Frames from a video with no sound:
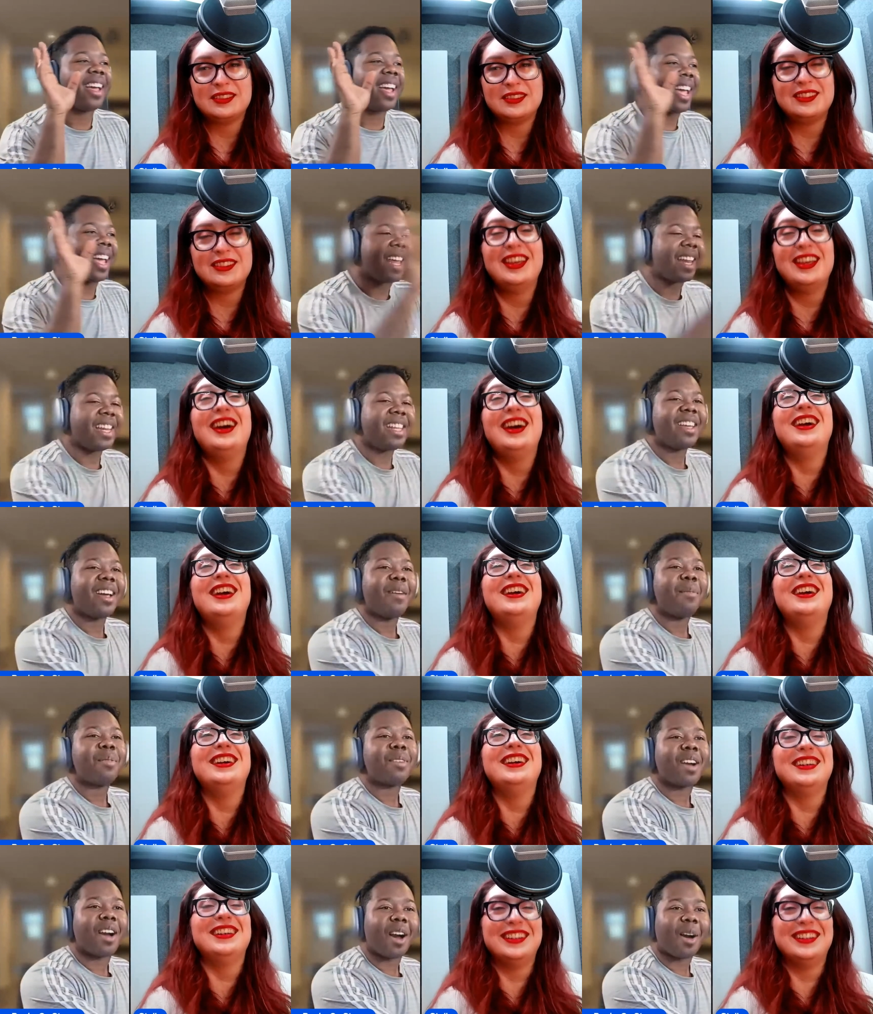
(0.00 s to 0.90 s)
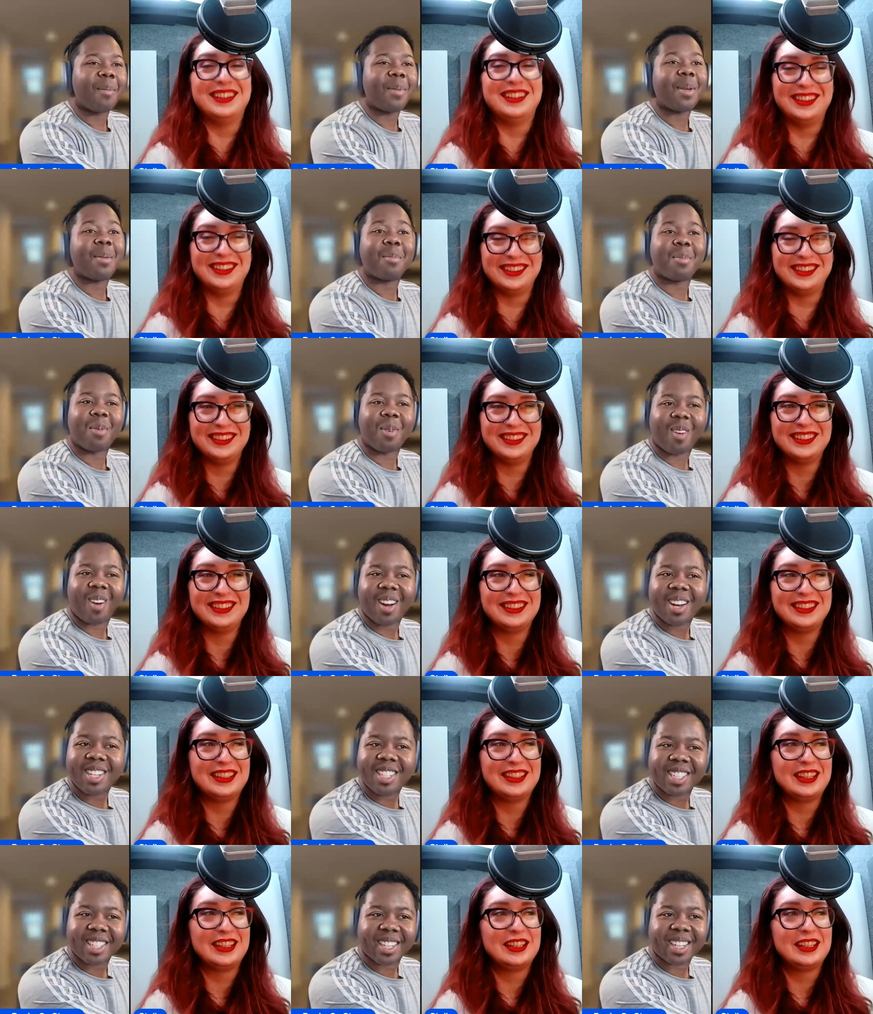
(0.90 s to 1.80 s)
Speaker 1: any upcoming
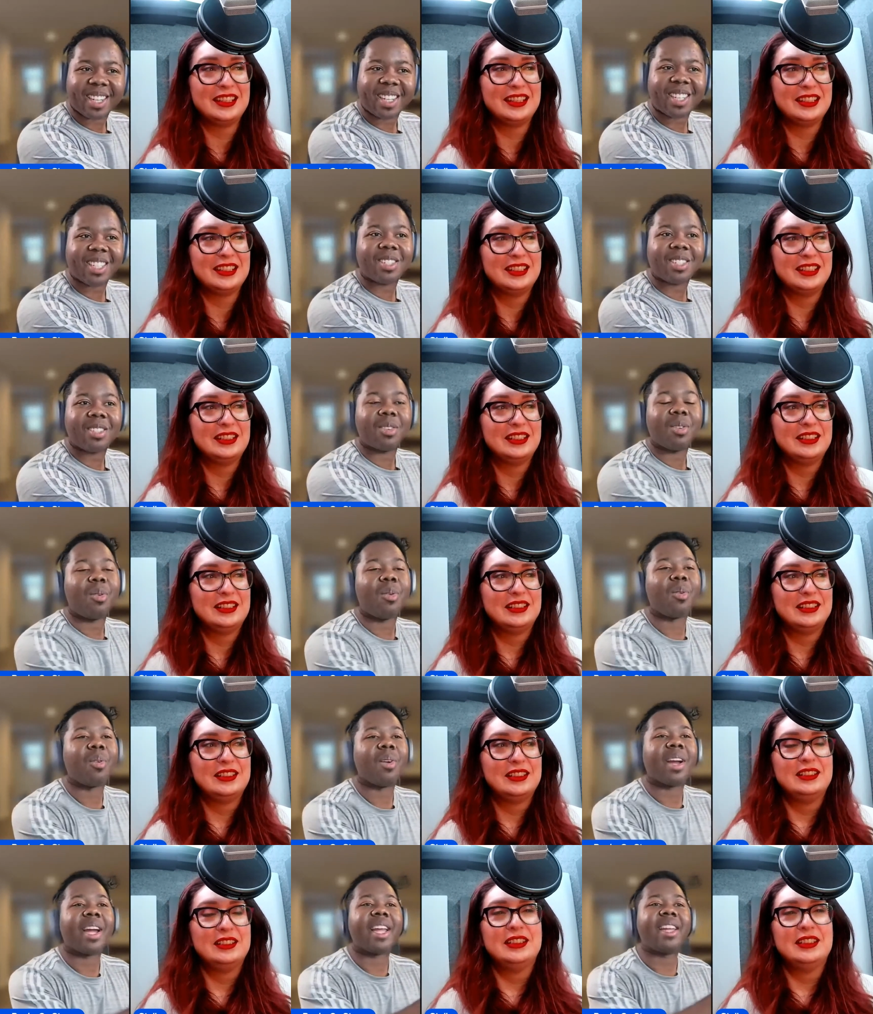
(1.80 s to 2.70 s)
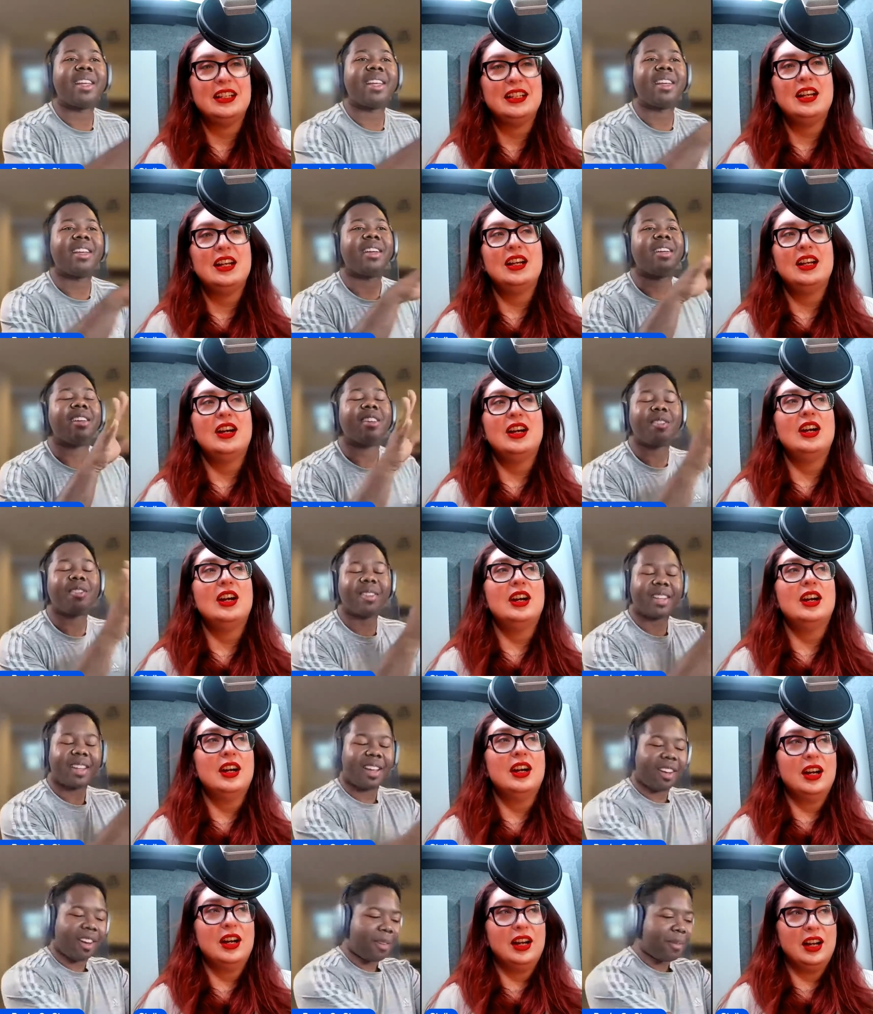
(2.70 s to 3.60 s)
projects or any
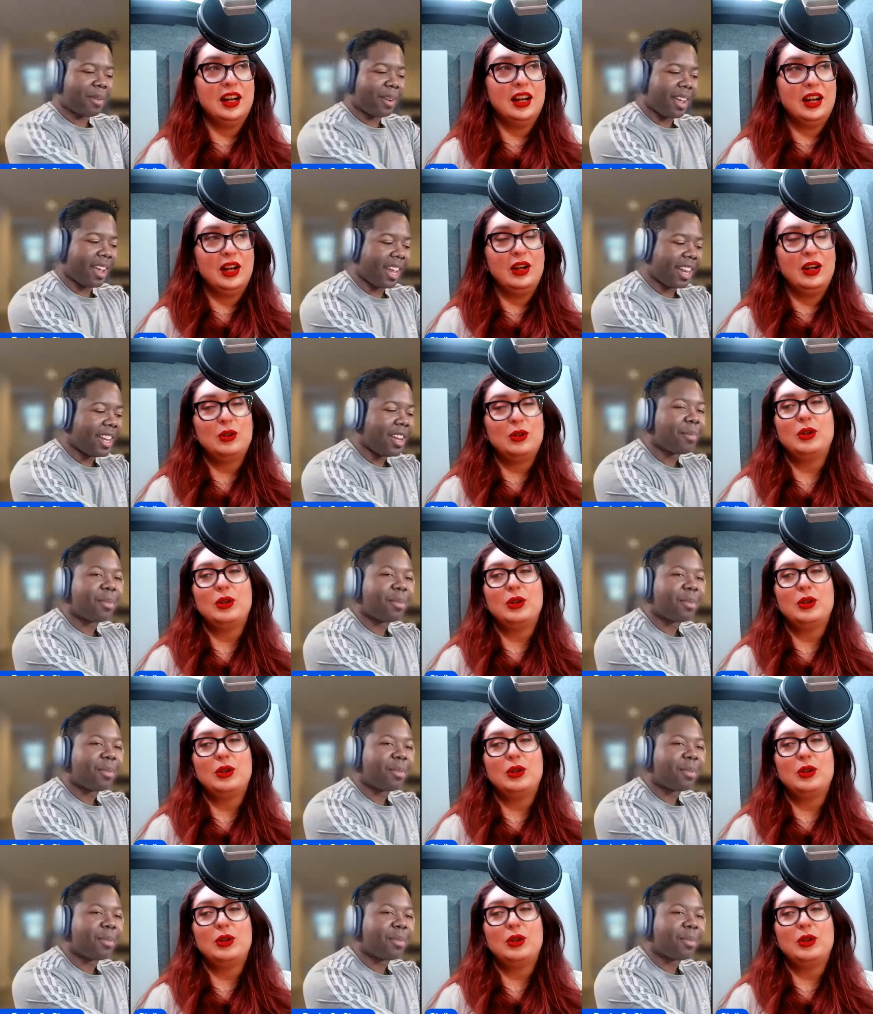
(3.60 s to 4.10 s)
up, any